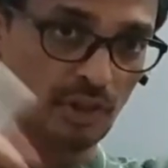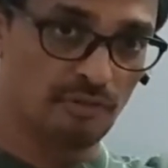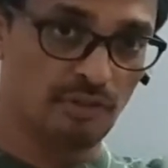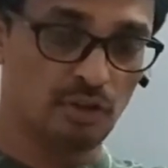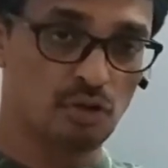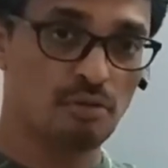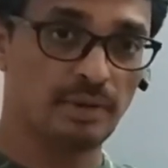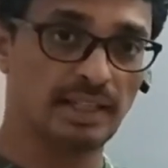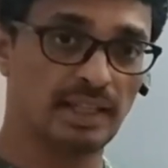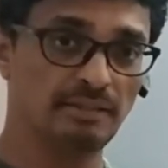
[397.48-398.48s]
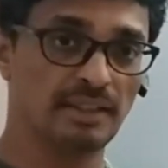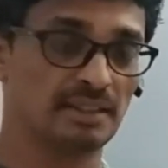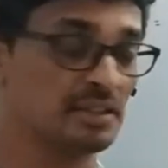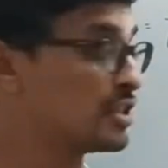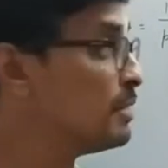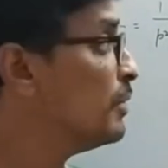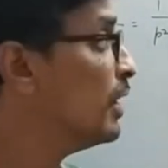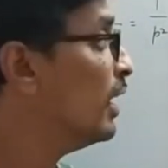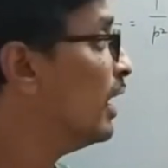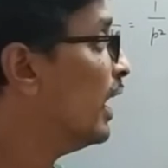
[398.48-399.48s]
will go away, they'll leave the system,
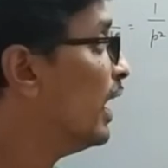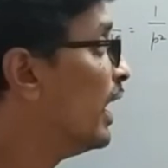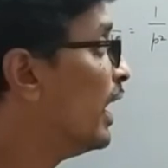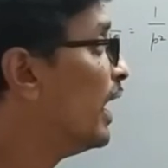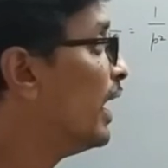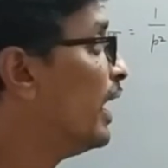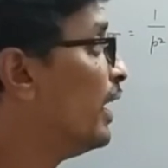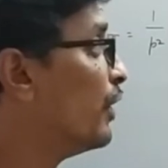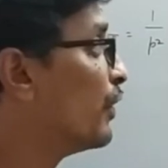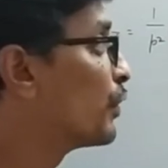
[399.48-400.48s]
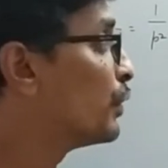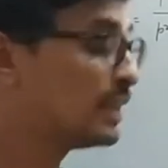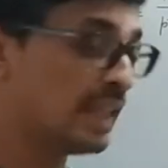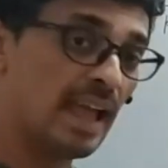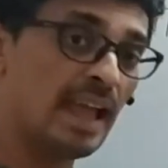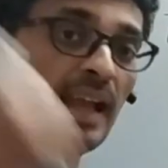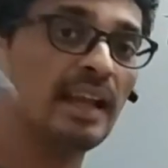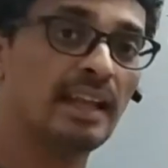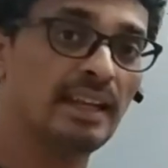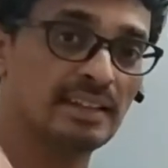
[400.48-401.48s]
and so that
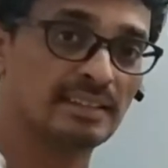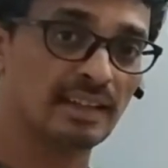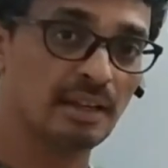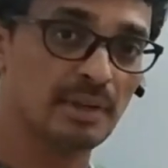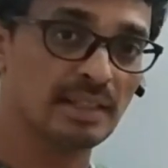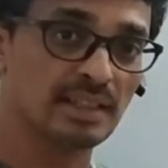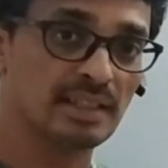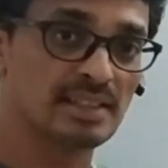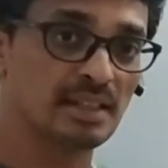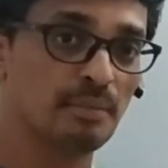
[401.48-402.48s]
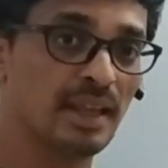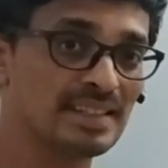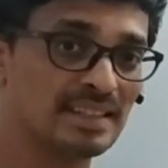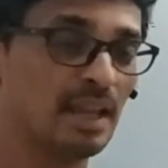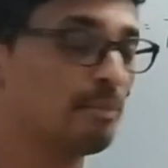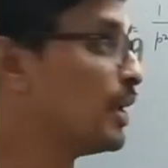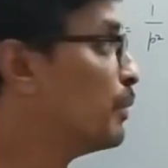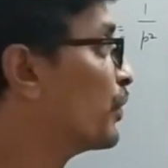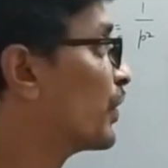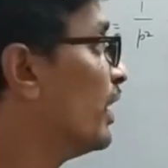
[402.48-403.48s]
I describe as some escape
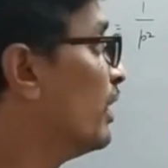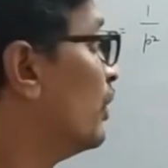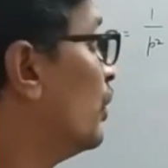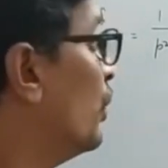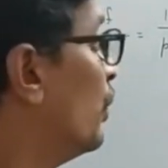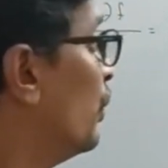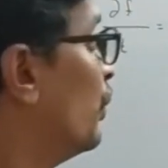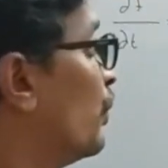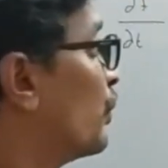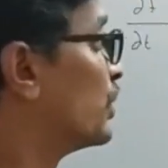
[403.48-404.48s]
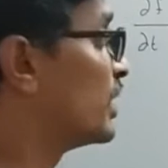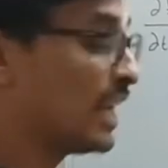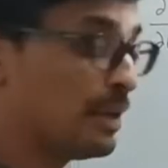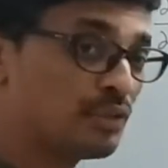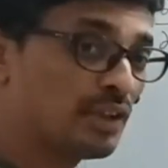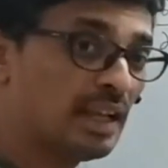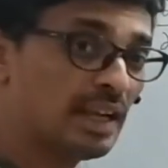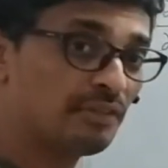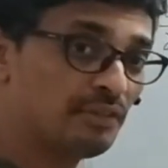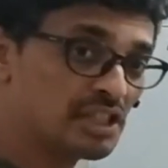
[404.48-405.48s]
time scale. So the time scale
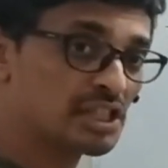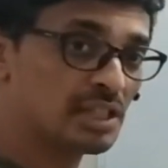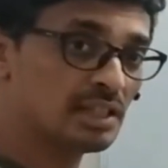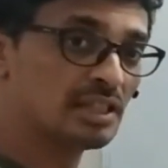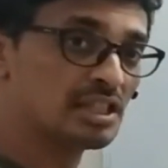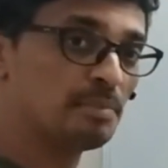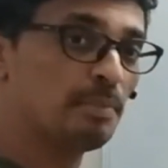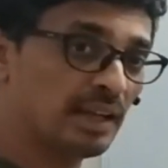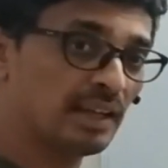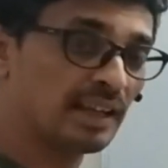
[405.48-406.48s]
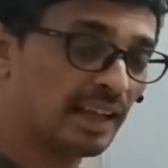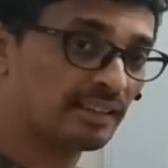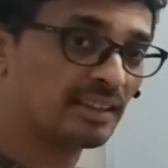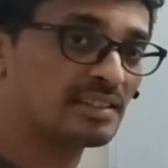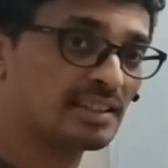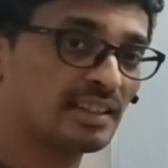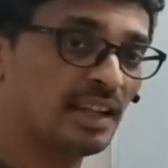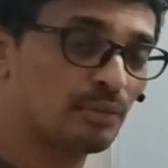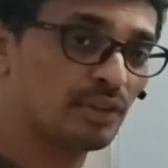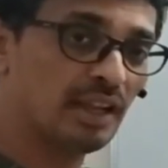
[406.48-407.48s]
at which, the typical characteristic
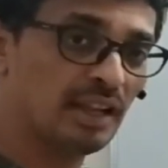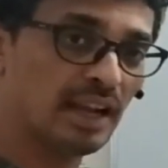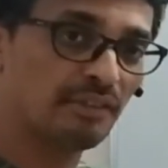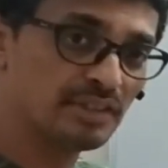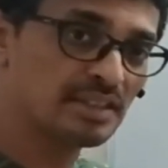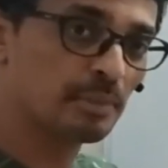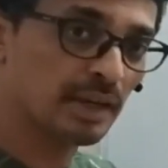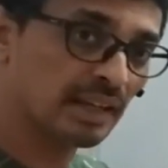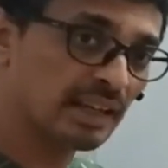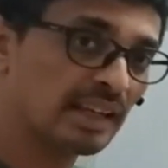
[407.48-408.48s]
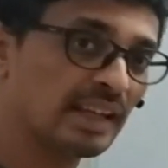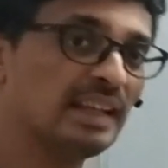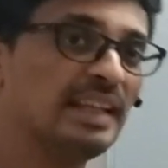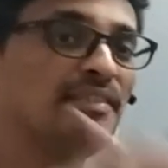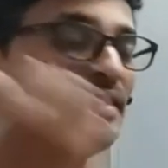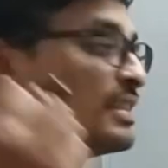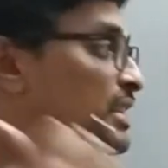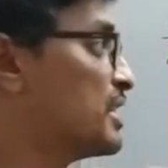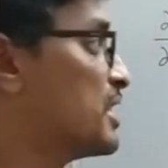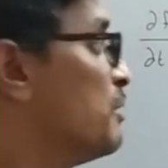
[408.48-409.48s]
time scale at which the particle can leave the
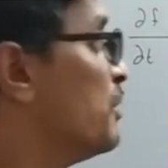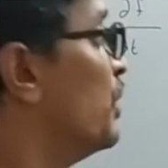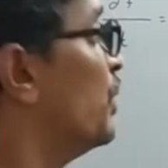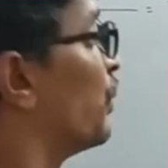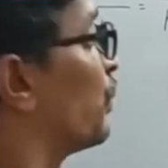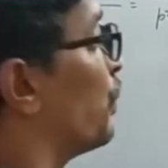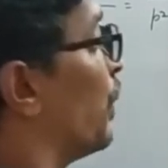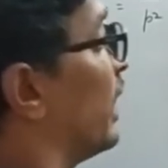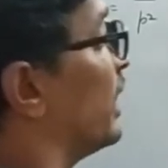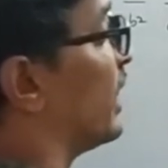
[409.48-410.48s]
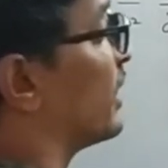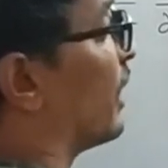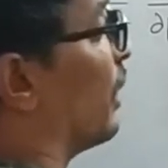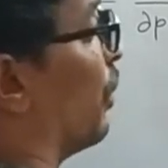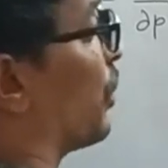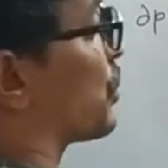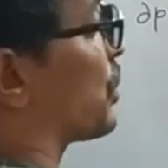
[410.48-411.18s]
system. So, and that is a loss